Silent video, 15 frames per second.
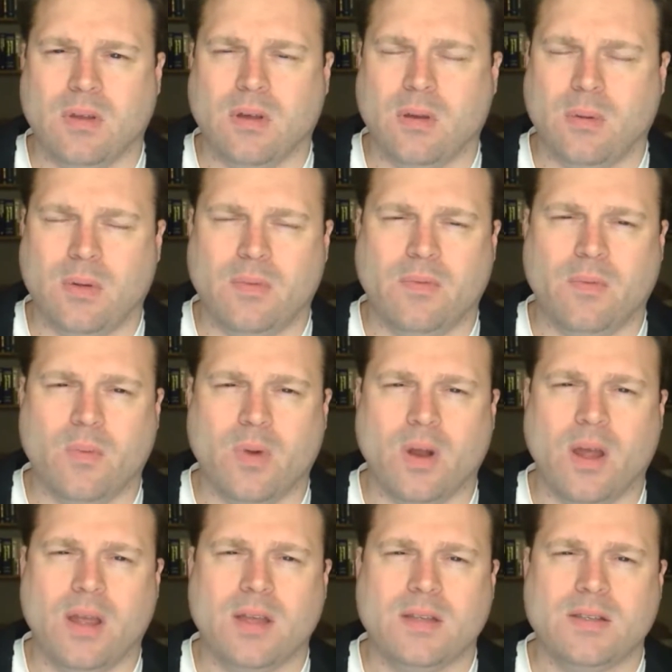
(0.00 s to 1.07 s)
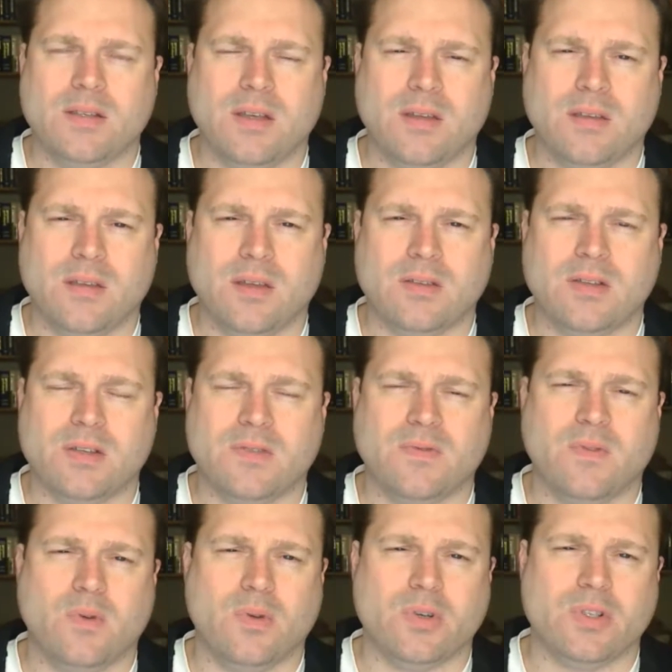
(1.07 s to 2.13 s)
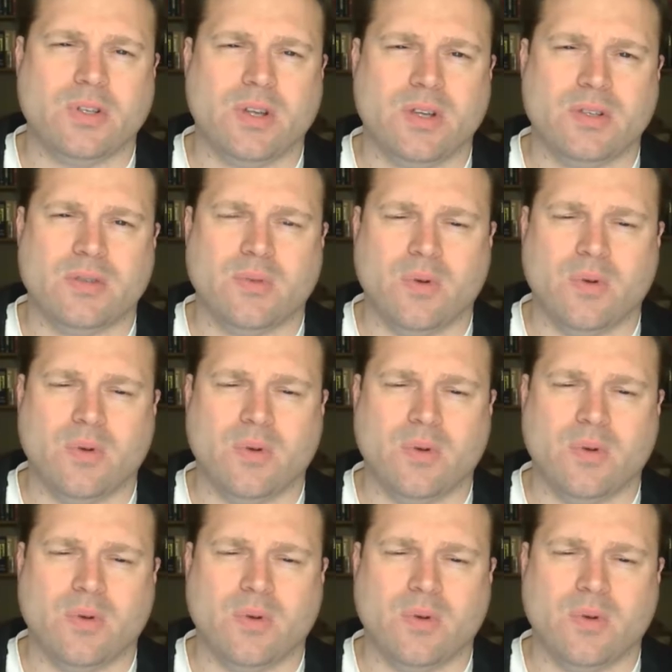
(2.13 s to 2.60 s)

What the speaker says: from what I can see, that's just foolishness,